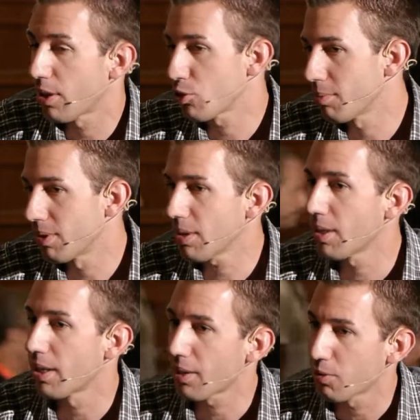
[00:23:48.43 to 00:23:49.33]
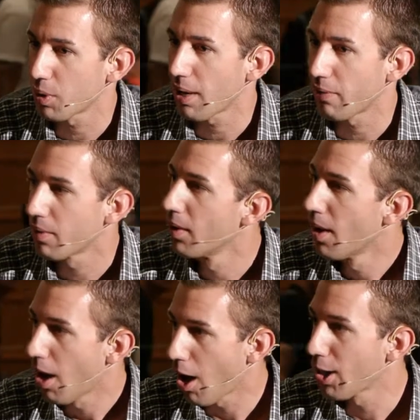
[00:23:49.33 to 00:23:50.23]
And I shouldn't be saying that because we have
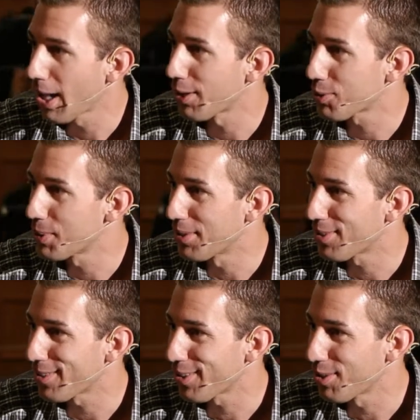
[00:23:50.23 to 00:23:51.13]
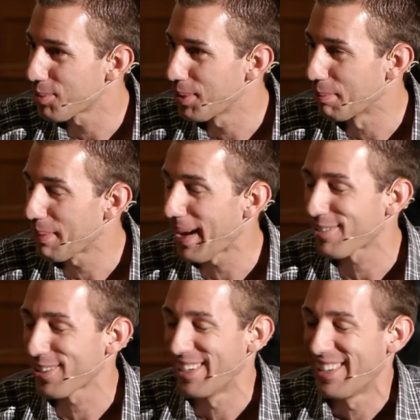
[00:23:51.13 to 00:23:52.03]
a lot of 26-inch wheeled
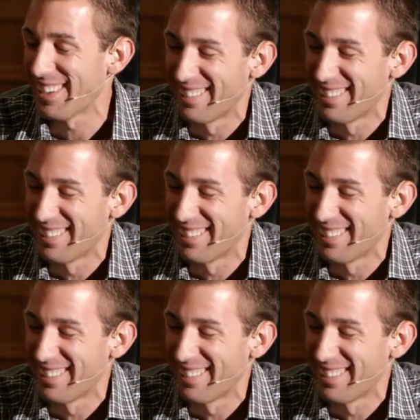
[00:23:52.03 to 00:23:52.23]
bikes right now.